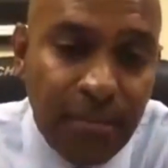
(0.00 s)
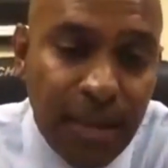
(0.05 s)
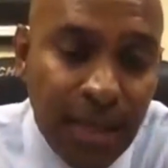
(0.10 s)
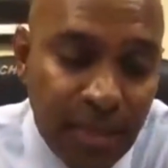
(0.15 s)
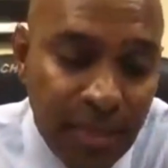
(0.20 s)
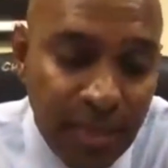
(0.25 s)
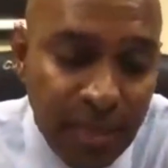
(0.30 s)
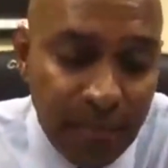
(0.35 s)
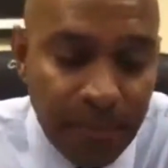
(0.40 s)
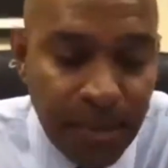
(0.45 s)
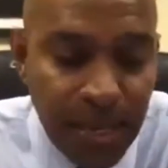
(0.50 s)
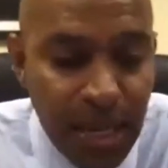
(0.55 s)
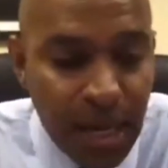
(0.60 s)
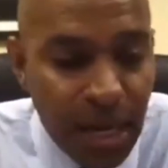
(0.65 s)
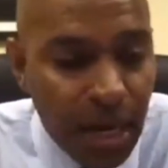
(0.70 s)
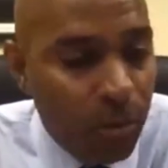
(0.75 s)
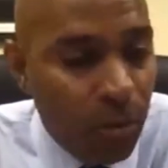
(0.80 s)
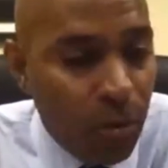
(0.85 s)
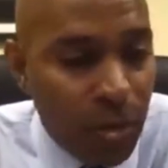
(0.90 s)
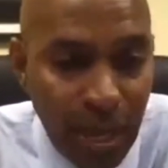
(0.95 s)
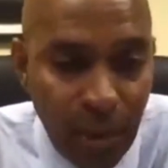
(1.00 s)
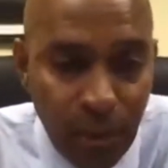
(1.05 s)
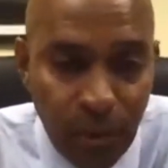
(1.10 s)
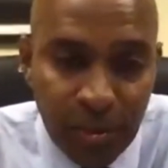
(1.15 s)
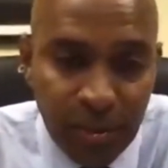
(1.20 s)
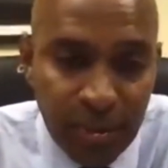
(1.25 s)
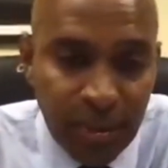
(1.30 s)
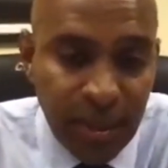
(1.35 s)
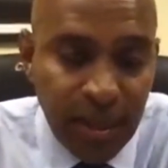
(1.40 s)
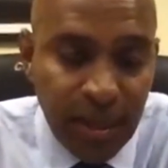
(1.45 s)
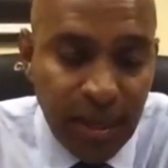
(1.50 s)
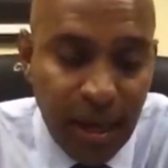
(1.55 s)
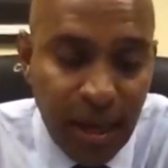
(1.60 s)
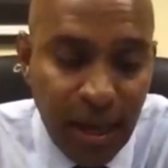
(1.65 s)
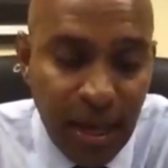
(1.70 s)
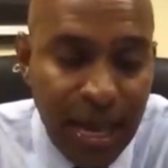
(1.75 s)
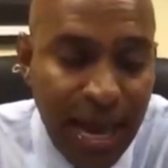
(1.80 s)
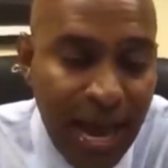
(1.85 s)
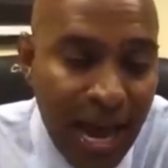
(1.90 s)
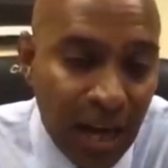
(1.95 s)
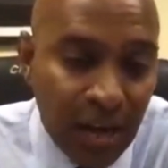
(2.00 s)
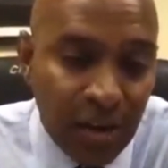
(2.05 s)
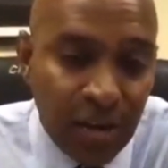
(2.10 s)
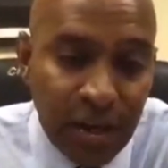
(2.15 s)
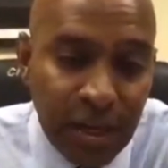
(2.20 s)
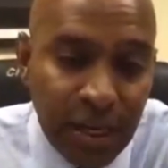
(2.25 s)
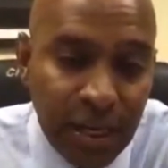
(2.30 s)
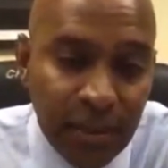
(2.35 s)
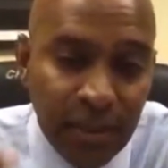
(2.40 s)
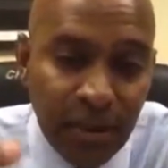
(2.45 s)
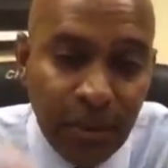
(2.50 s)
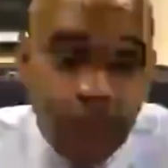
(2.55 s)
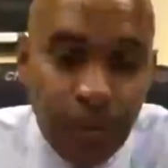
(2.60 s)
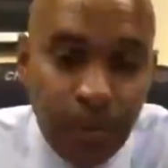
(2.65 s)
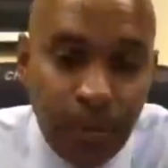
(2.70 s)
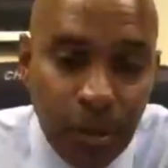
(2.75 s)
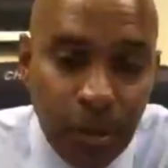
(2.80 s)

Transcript: I'm okay with the uh, hiring and the promotion,